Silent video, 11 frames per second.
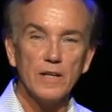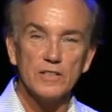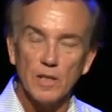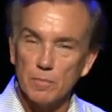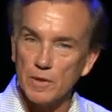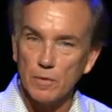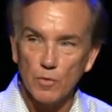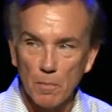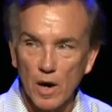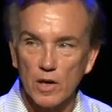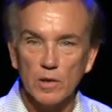And something
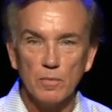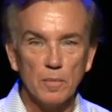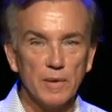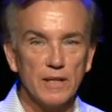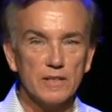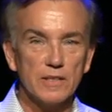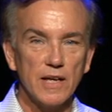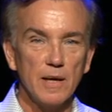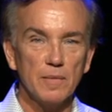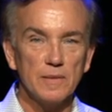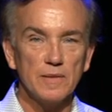remarkable begins to
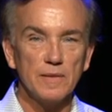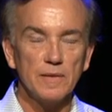happen.